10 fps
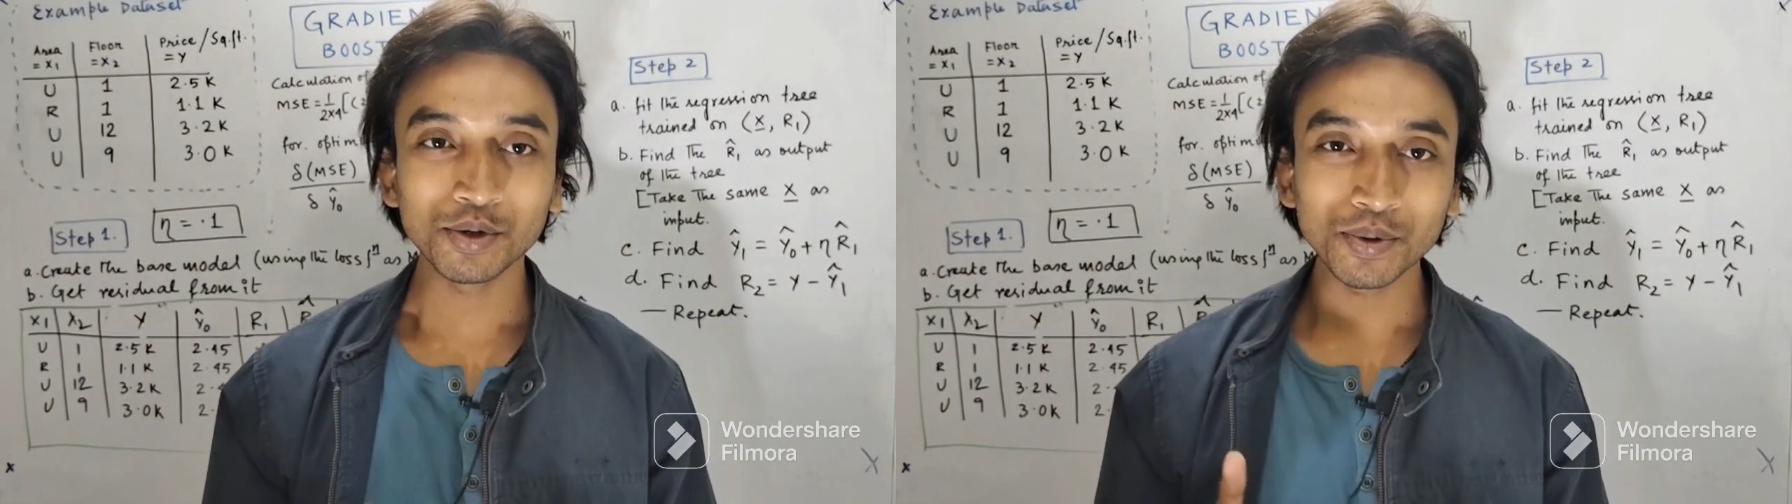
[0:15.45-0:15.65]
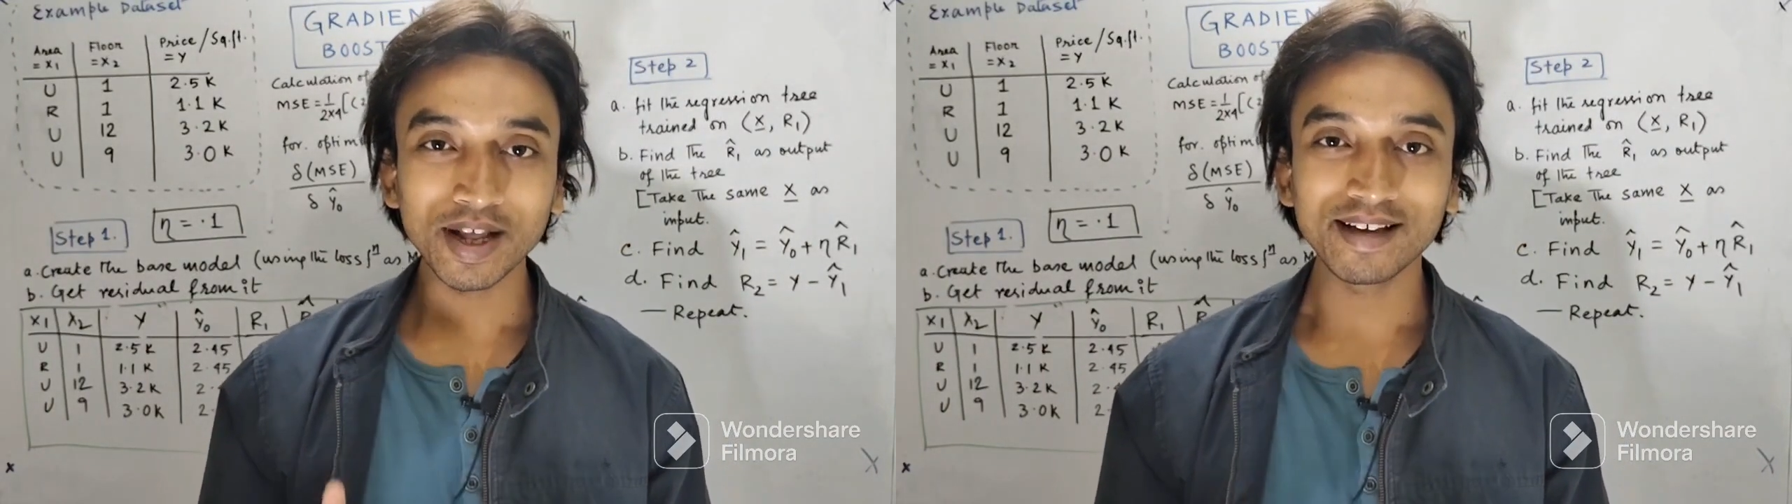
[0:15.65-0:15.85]

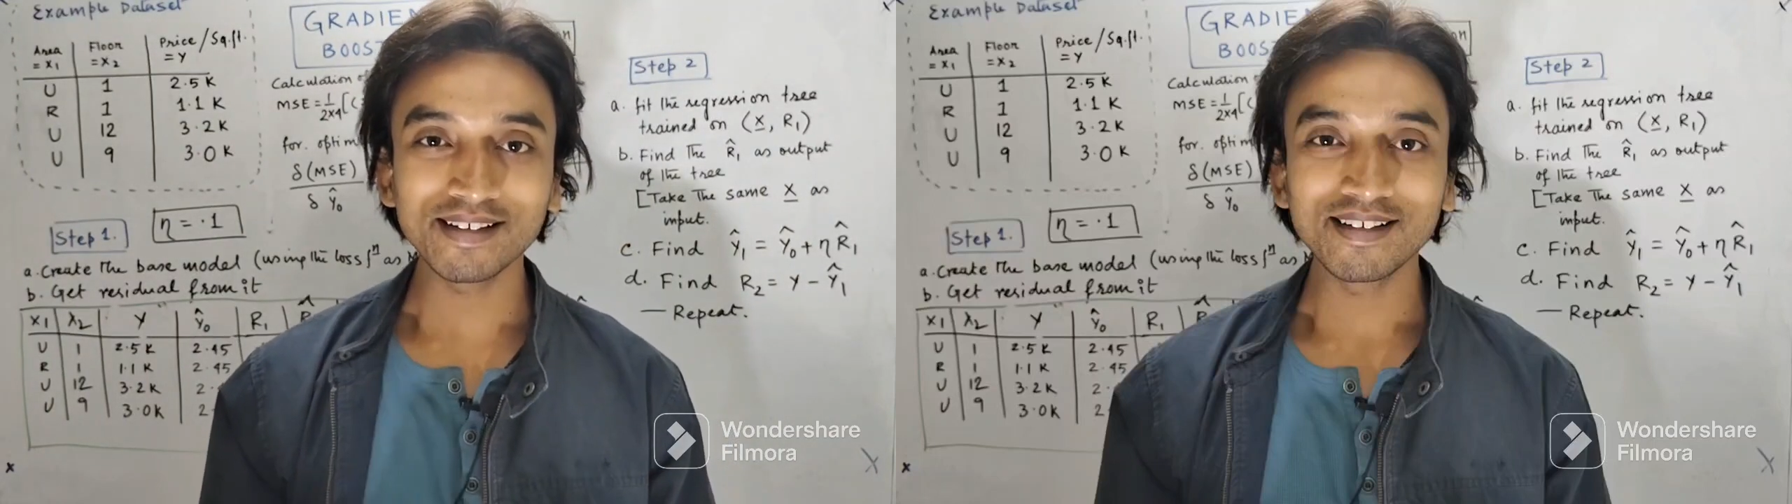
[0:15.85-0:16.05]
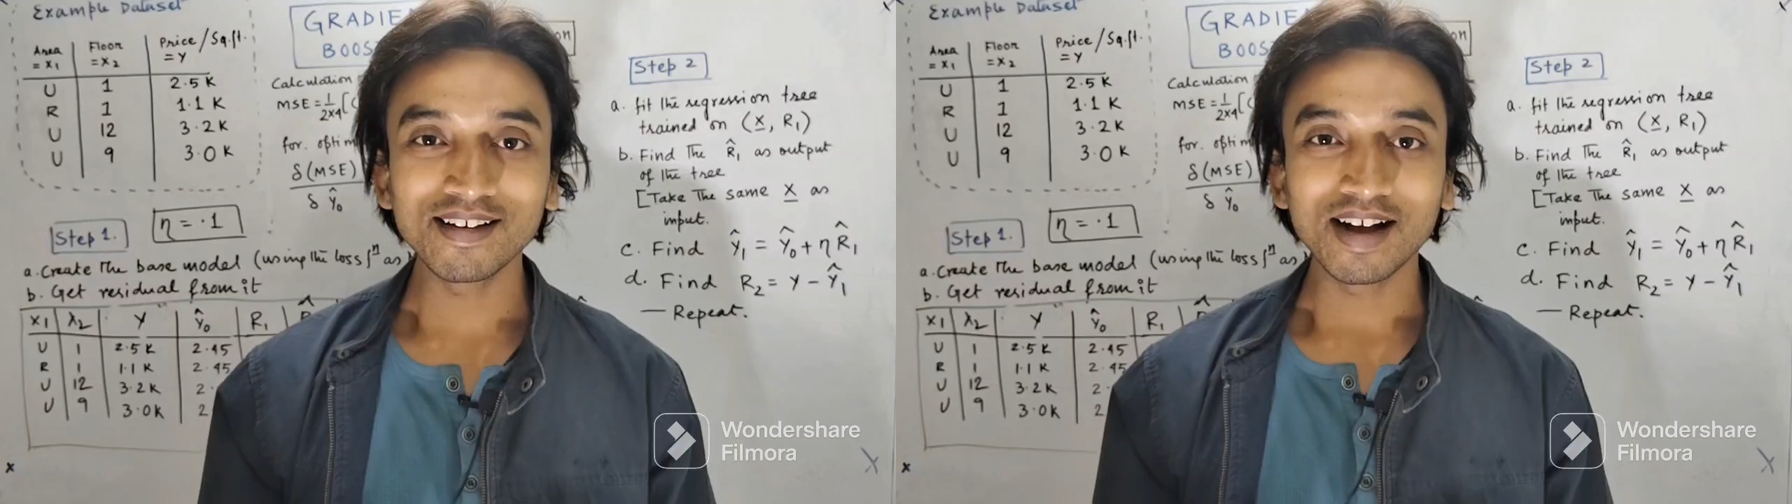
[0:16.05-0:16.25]

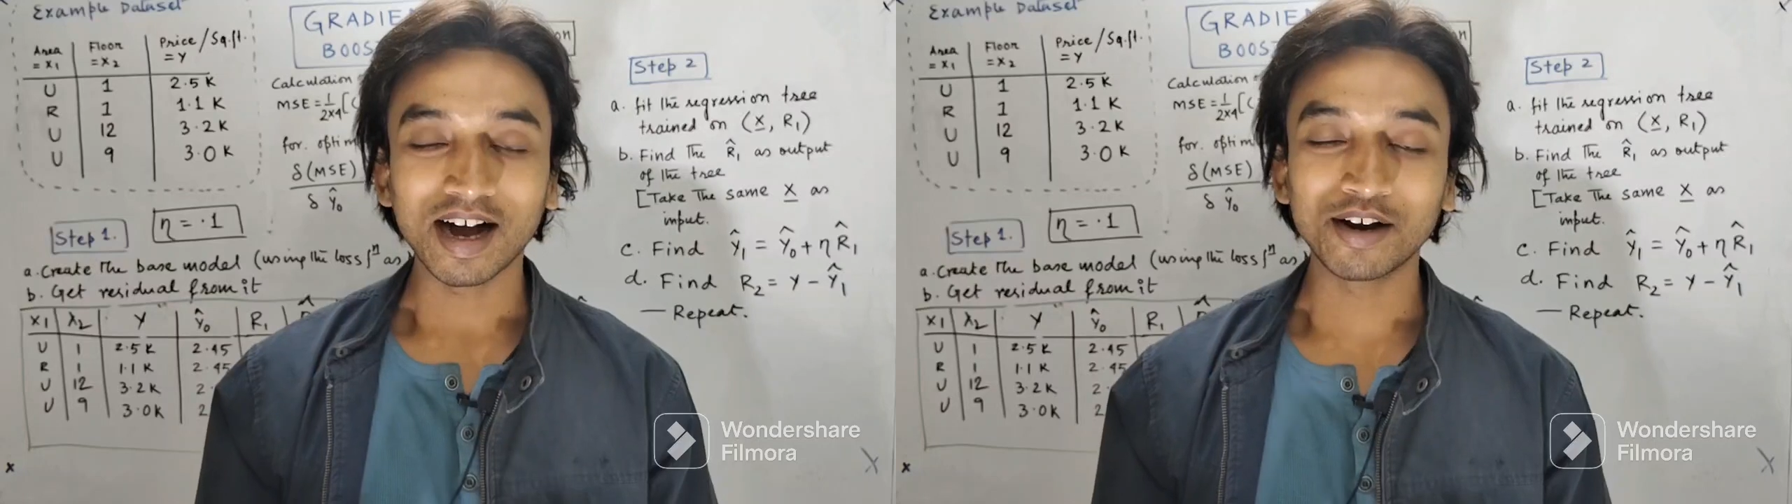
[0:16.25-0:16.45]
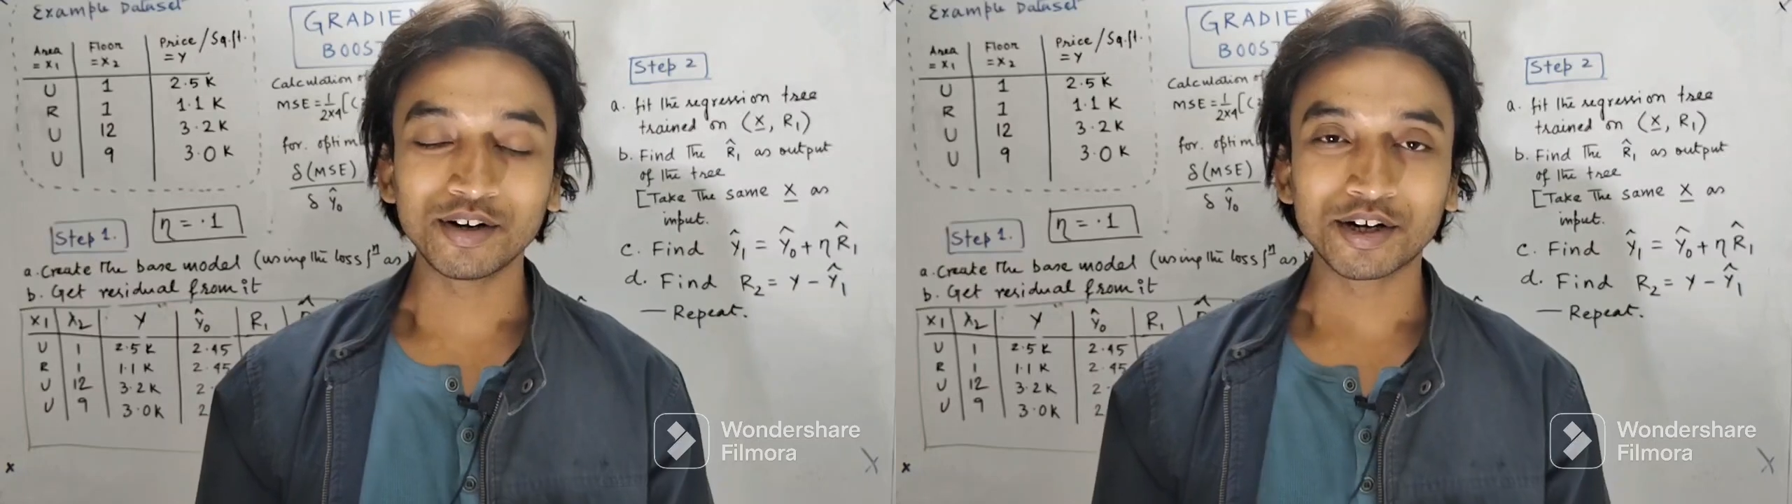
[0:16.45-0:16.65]
Today
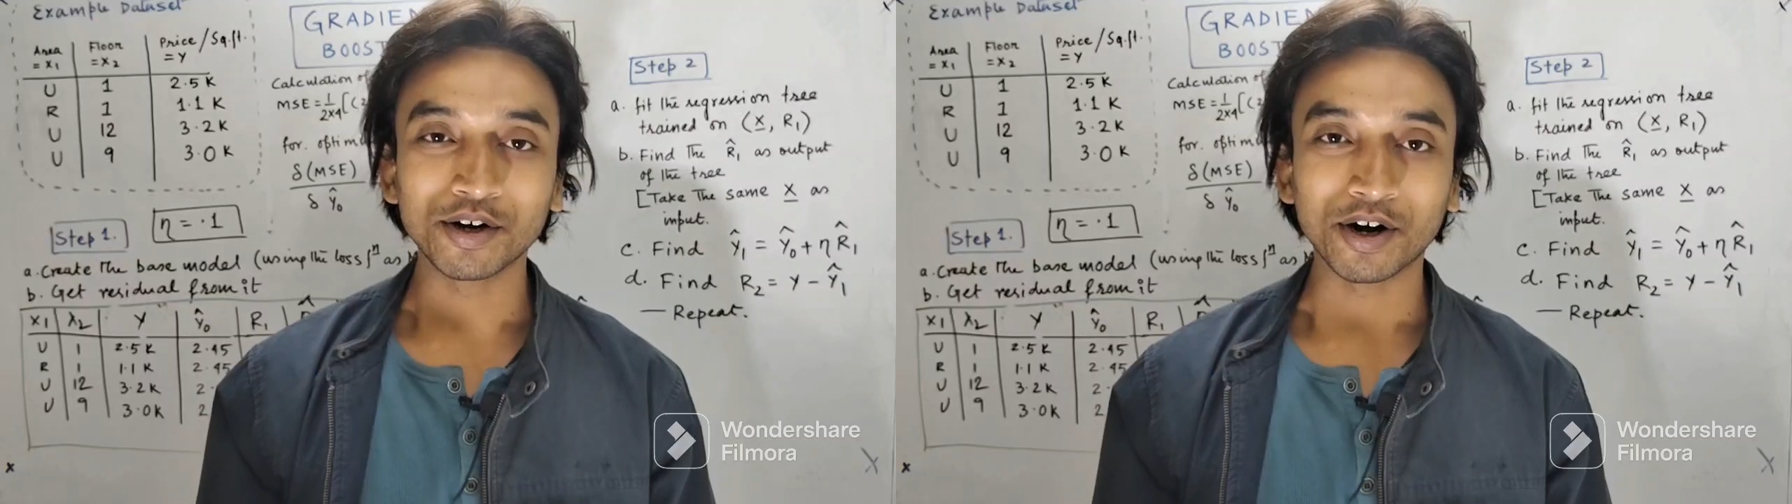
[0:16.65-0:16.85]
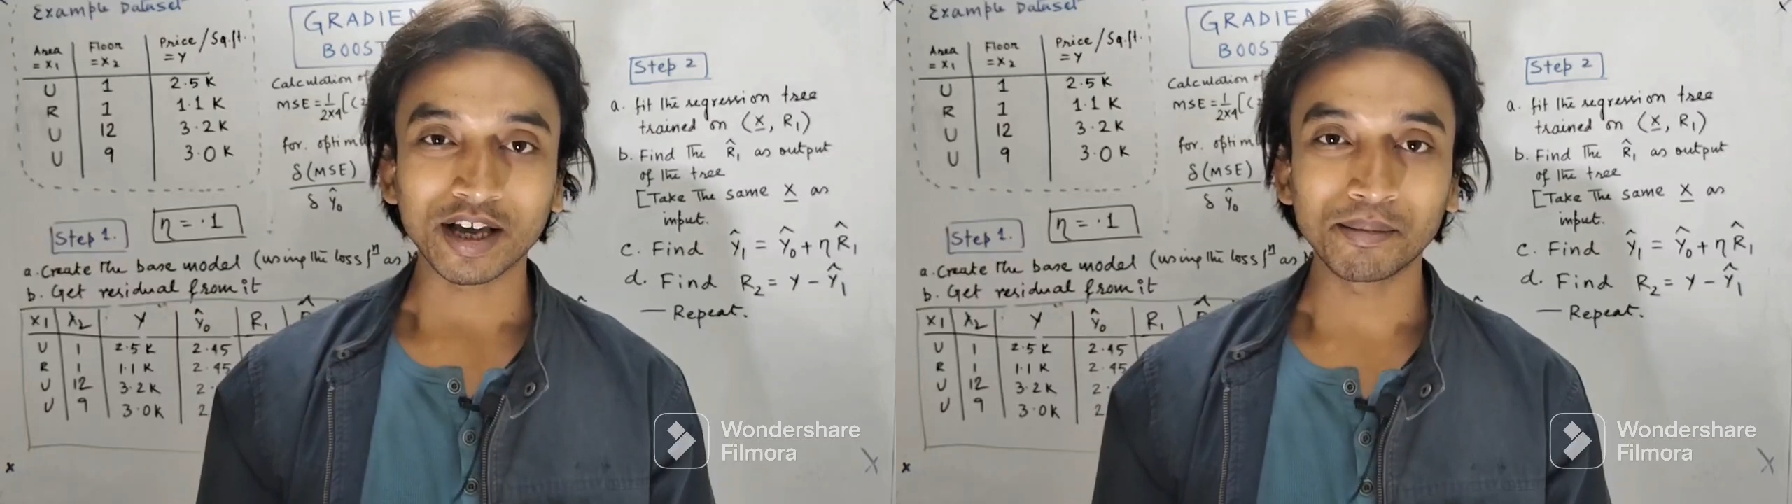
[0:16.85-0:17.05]
I will
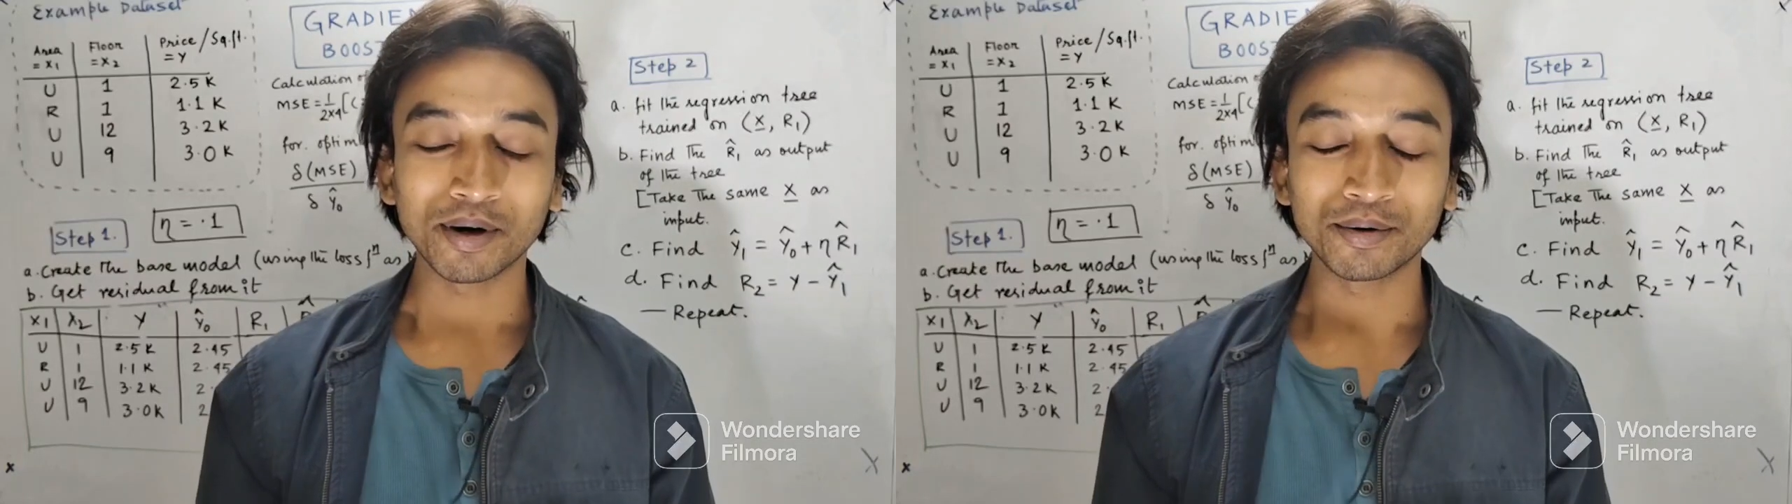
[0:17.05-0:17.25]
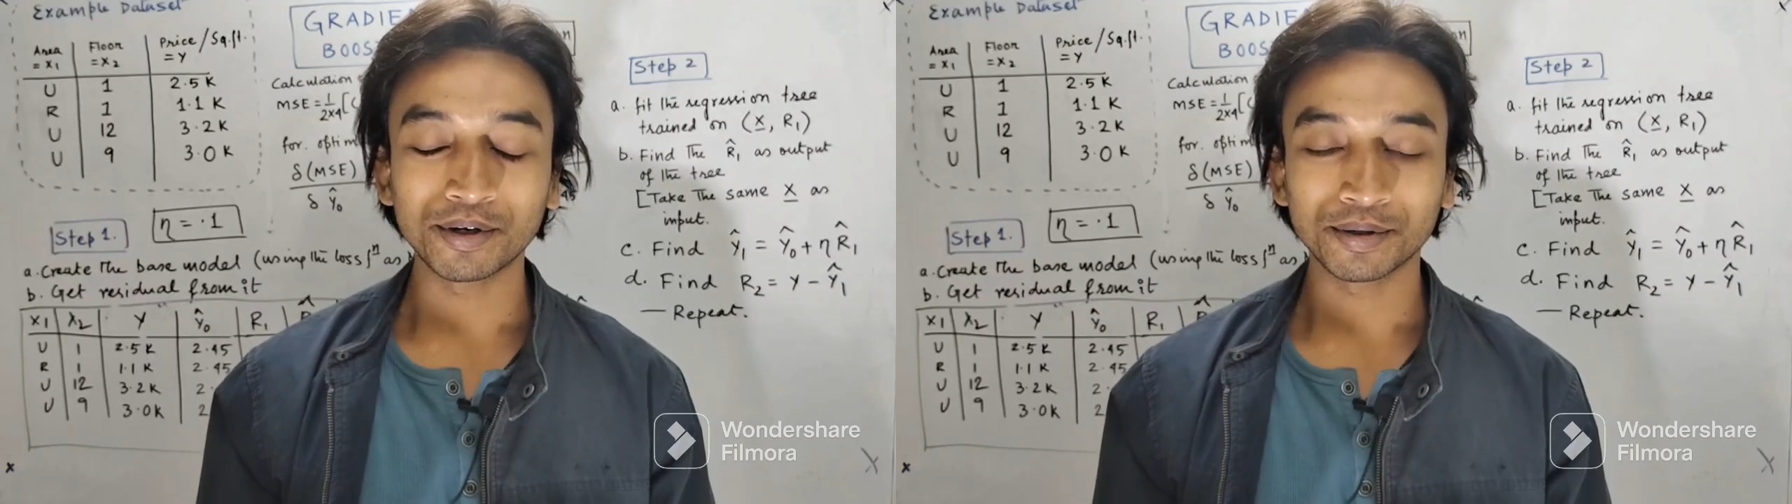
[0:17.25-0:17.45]
talk
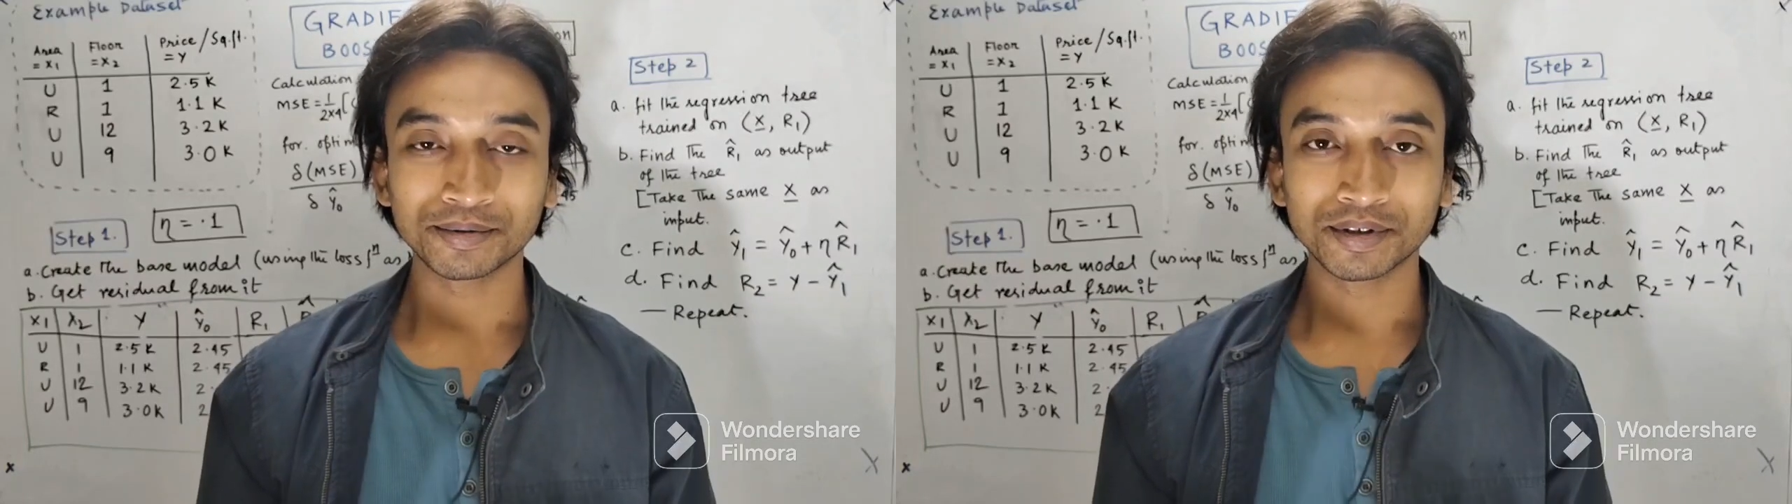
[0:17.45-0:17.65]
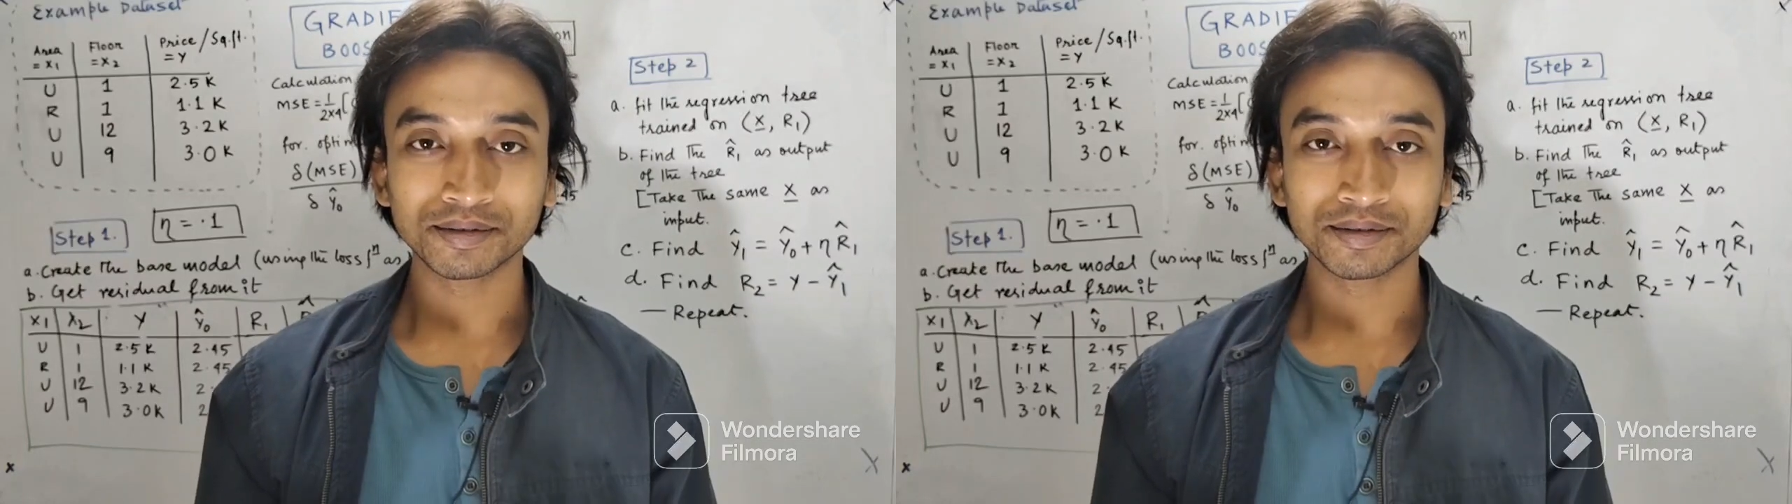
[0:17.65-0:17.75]
about